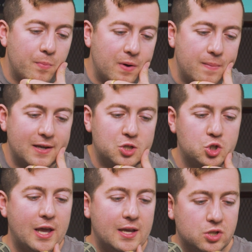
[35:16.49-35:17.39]
pretty big
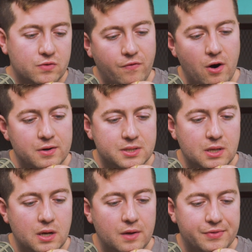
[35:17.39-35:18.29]
change as far as
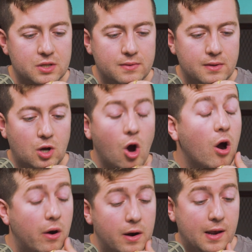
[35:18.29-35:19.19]
the
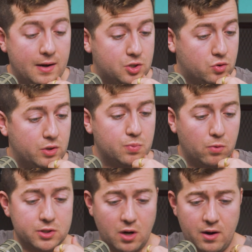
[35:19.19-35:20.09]
card industry,
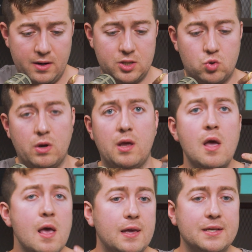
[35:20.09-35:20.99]
sports card industry,
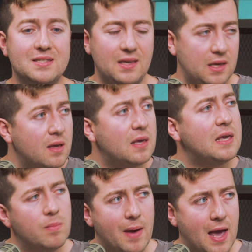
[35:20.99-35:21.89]
is
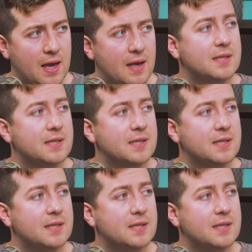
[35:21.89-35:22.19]
eBay